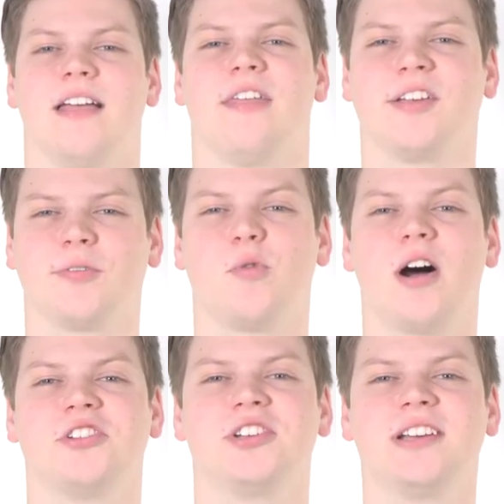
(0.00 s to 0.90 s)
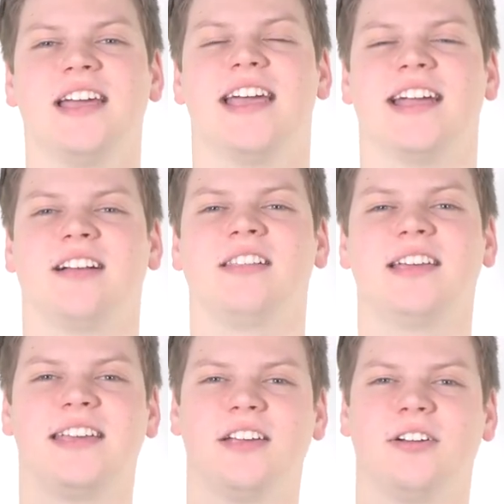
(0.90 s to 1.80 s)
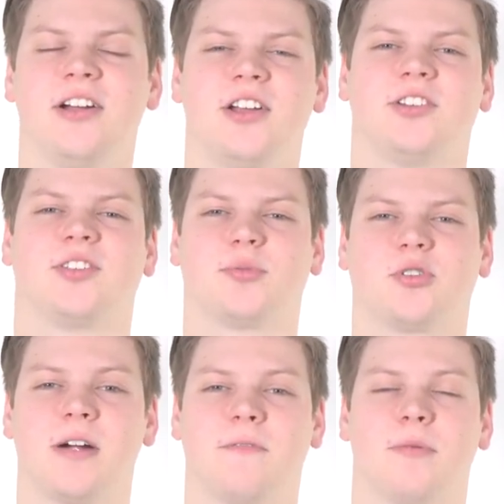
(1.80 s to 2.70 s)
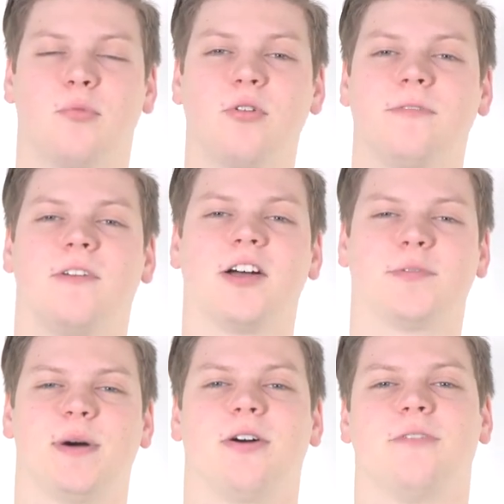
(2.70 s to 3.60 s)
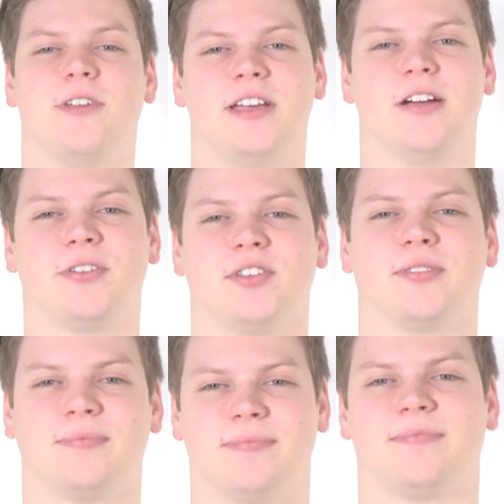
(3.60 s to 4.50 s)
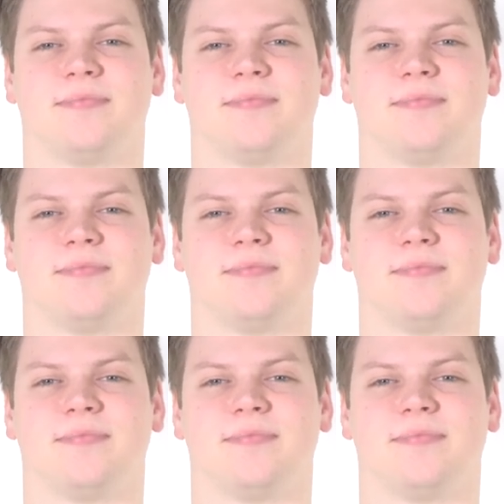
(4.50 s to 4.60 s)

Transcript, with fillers: Thanks for watching, and click here to subscribe for more FosPower videos.